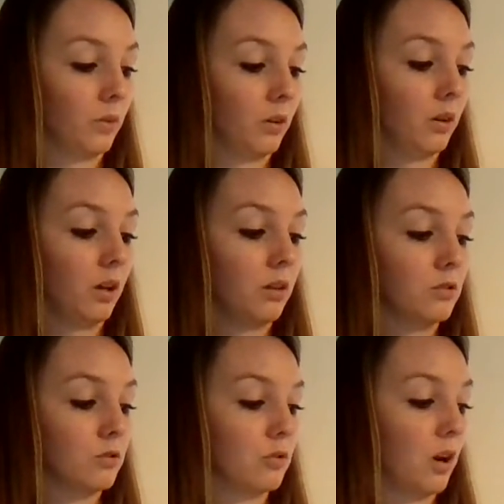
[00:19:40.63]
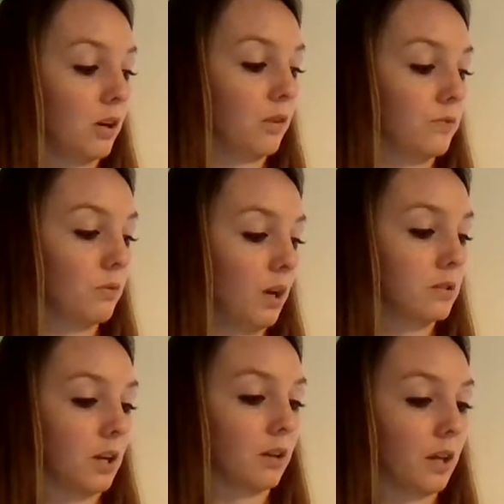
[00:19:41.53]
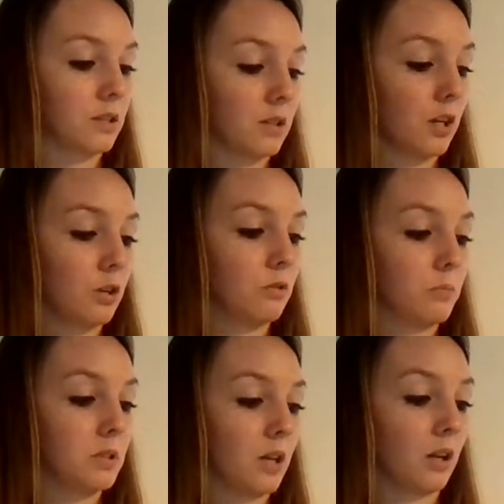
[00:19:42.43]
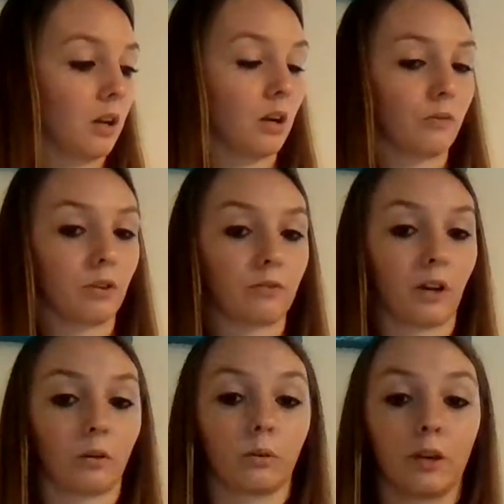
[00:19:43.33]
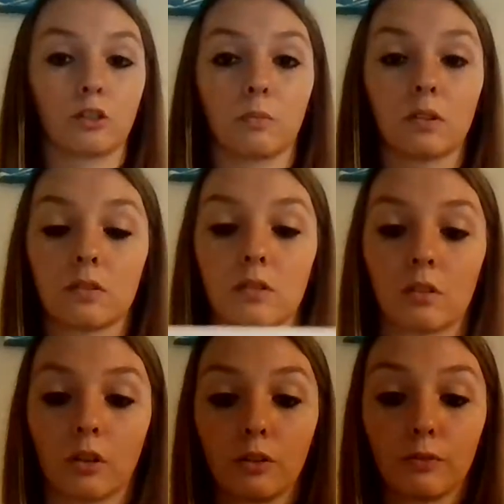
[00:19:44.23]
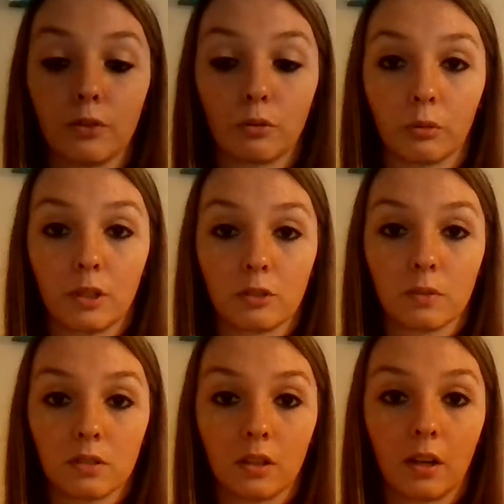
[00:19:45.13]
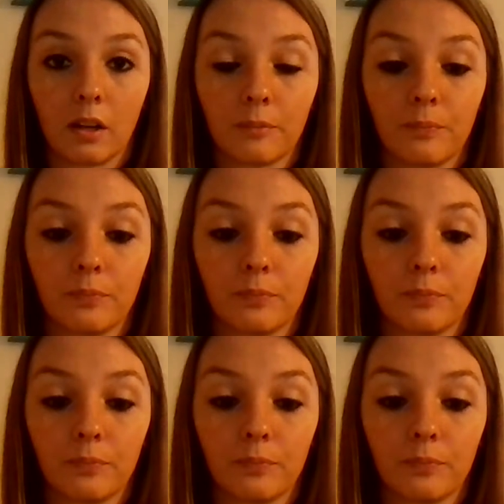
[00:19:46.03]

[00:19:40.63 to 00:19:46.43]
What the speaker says: Okay, John, if you had died last night, who would be taking care of your final arrangements, or your funeral arrangements today?